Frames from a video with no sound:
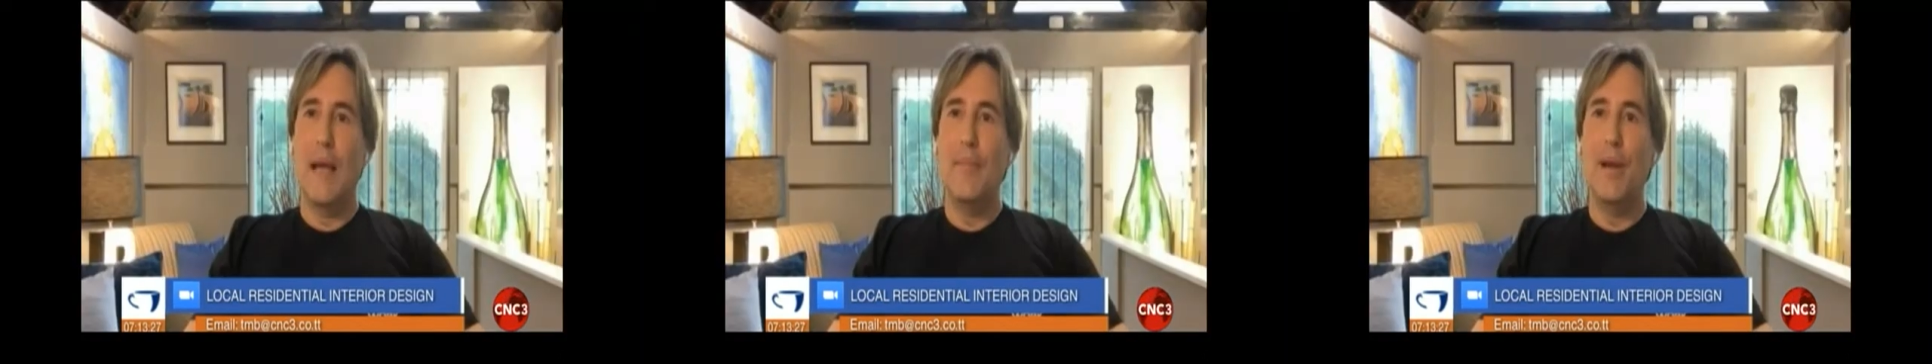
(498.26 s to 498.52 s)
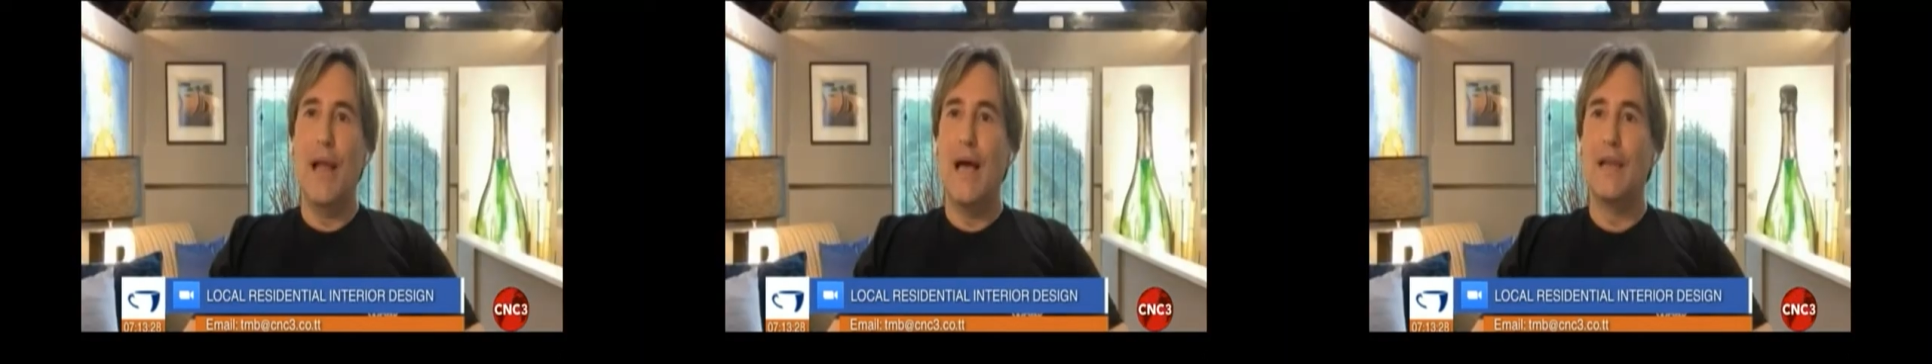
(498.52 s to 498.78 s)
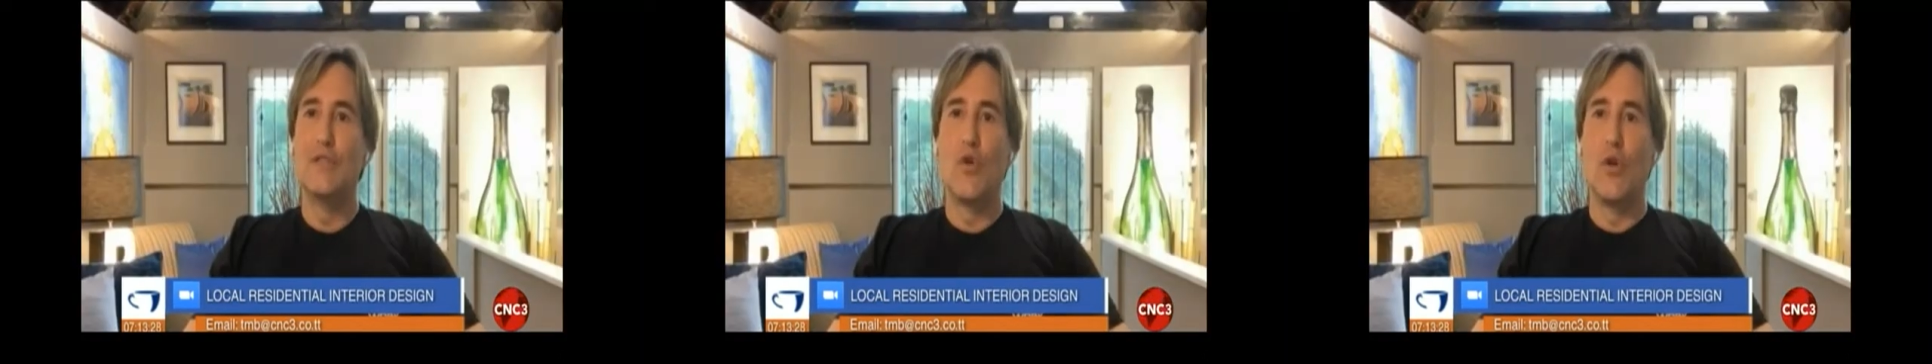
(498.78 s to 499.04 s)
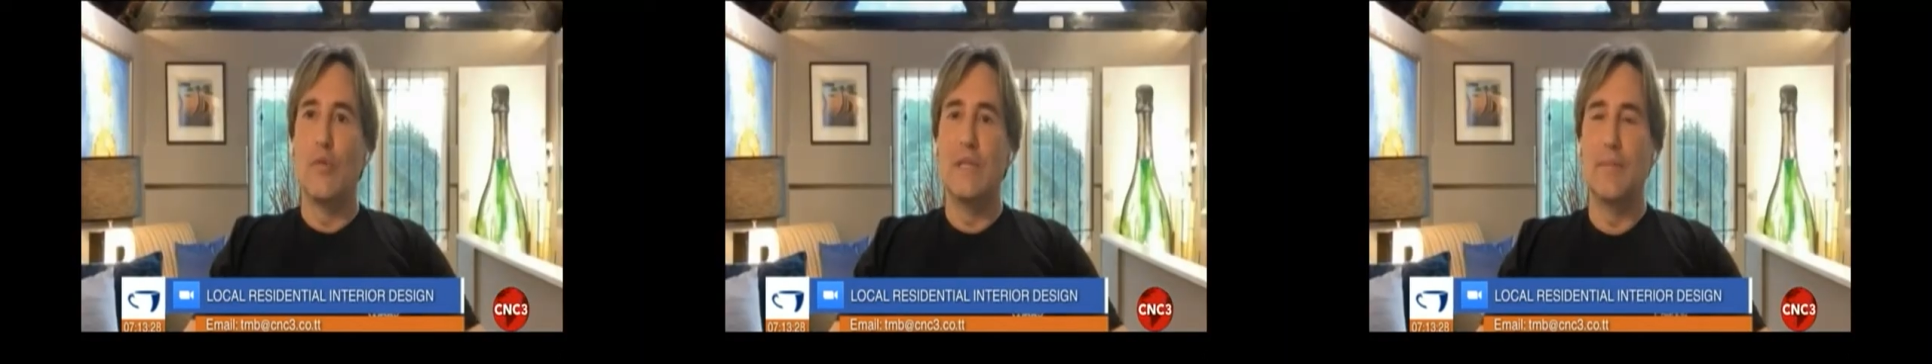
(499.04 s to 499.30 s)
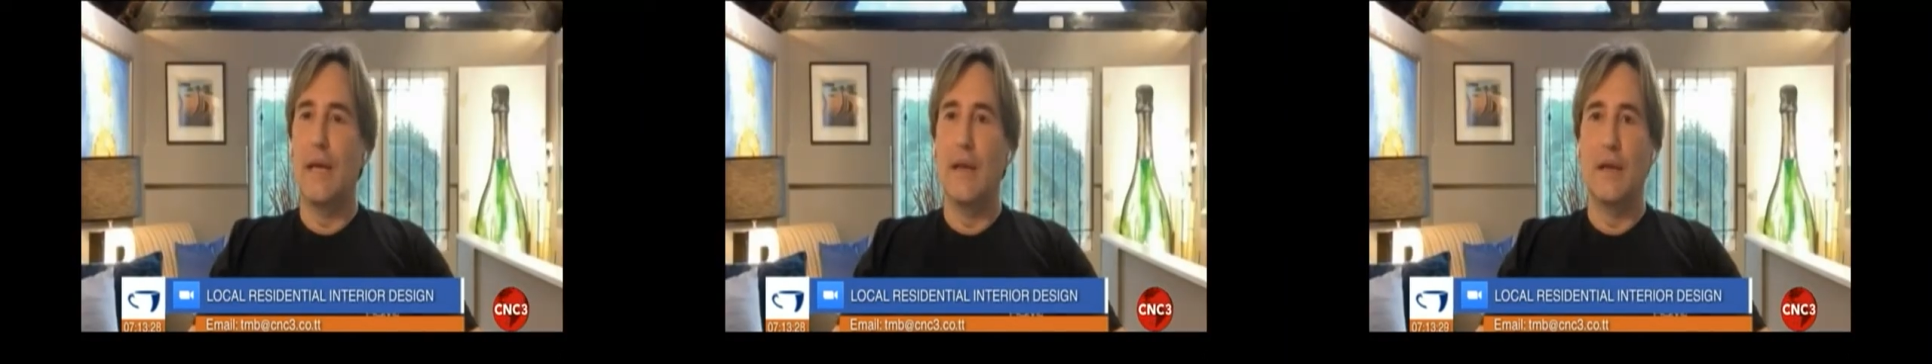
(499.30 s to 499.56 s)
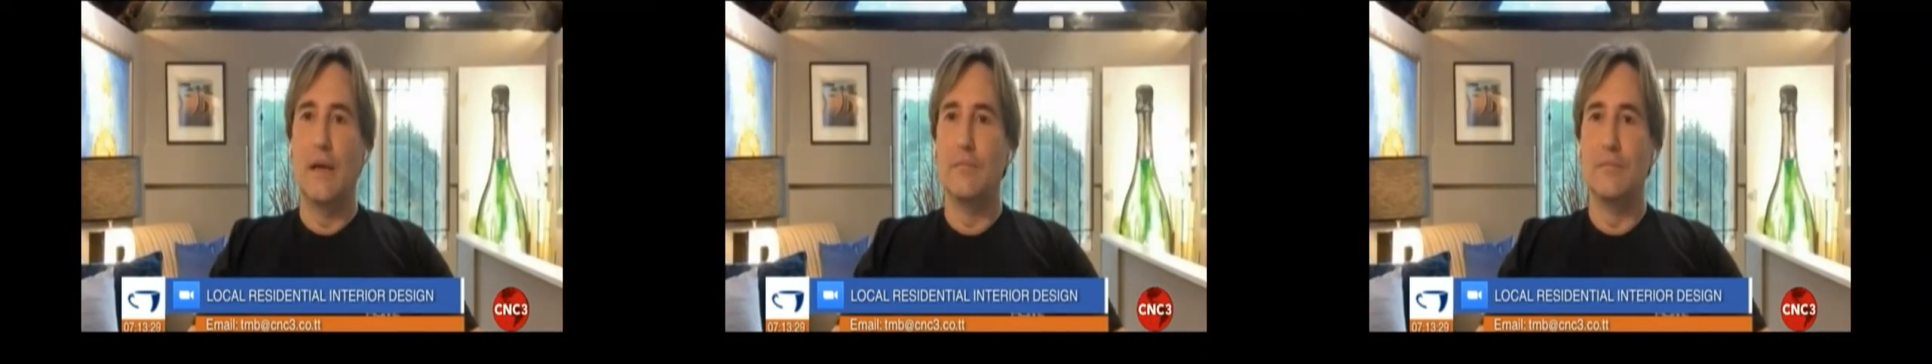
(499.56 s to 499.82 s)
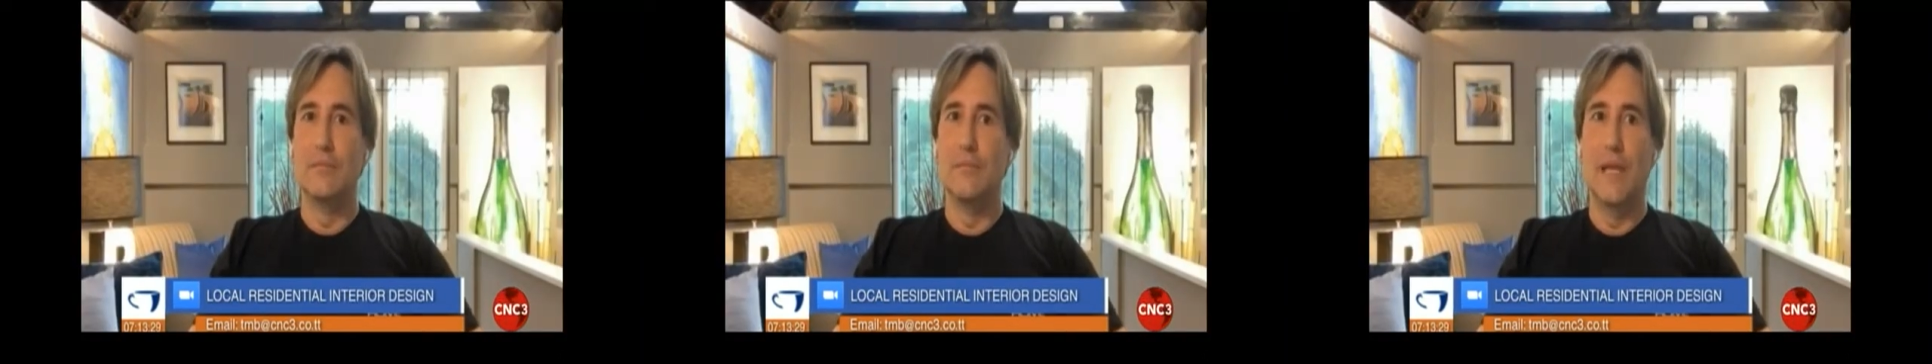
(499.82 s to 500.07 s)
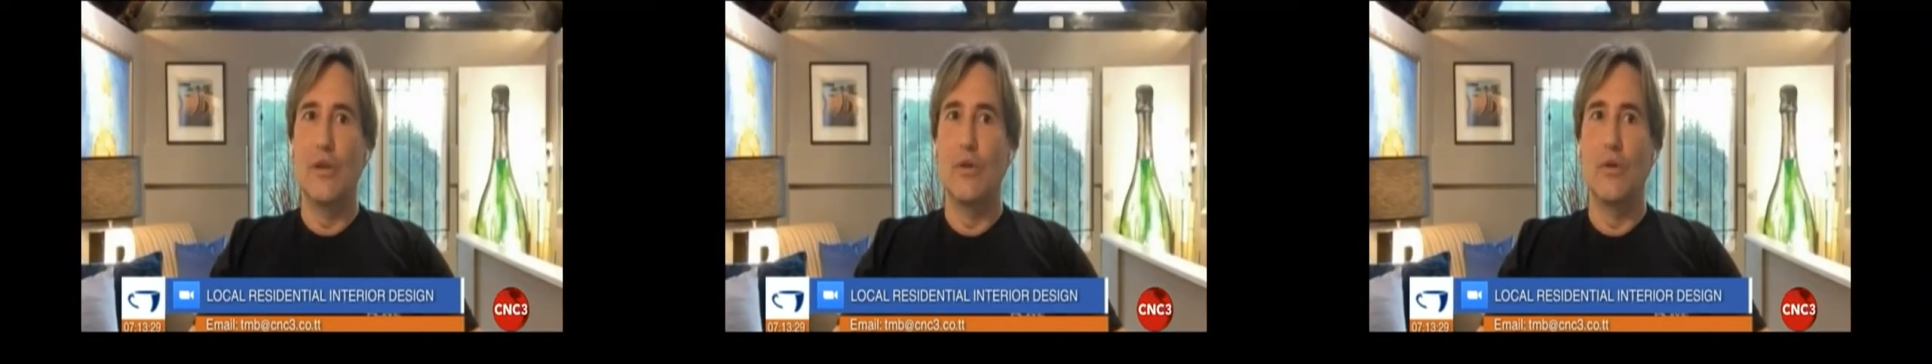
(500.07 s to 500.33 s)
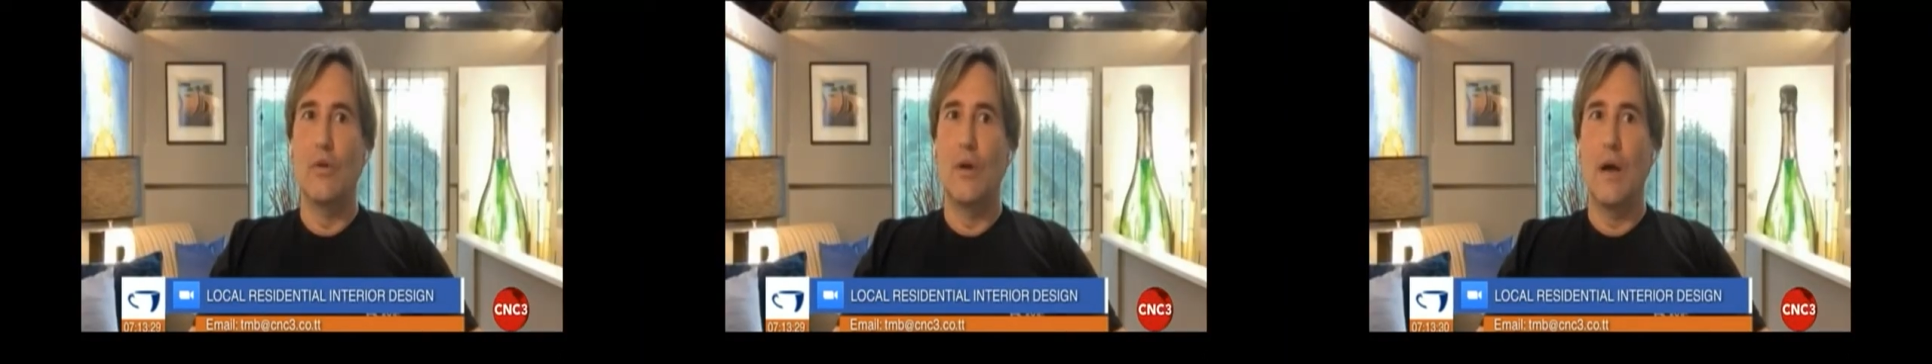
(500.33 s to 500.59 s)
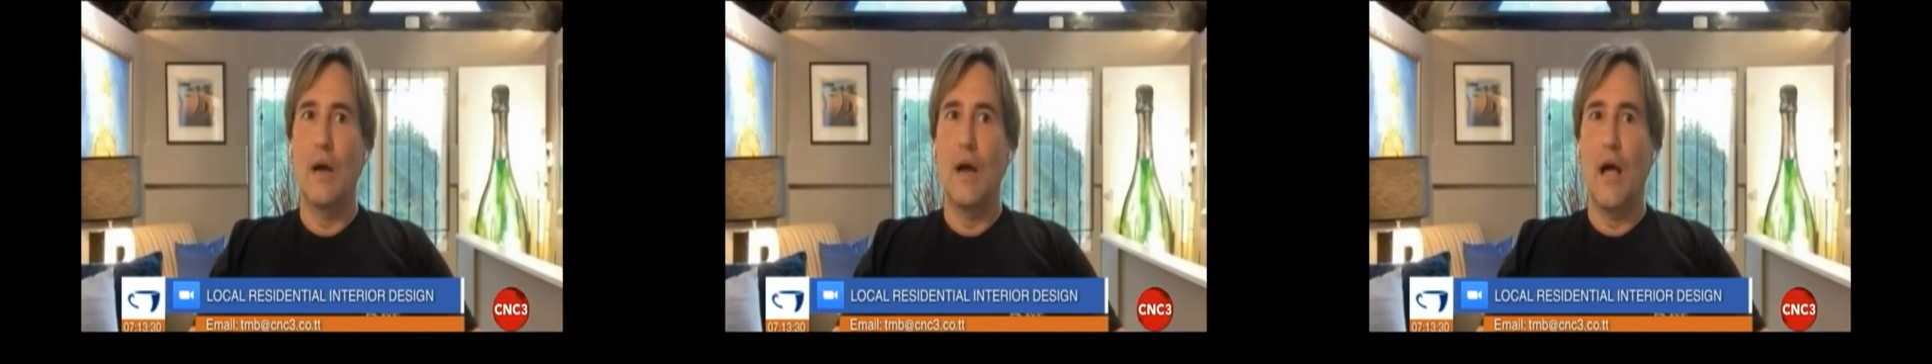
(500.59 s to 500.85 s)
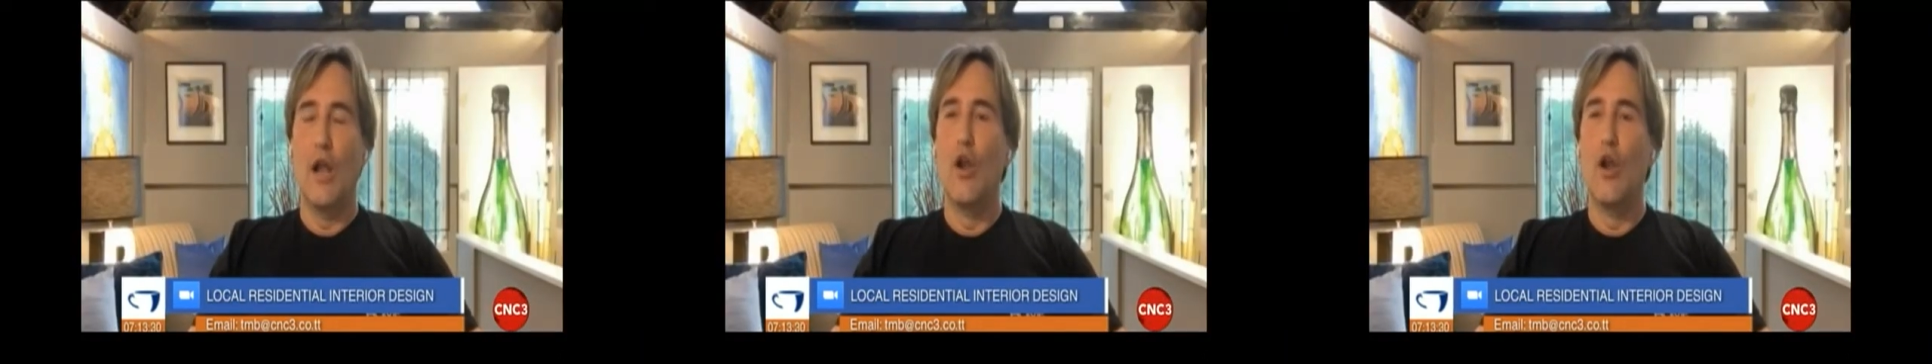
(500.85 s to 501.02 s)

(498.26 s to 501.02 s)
plan has always been, a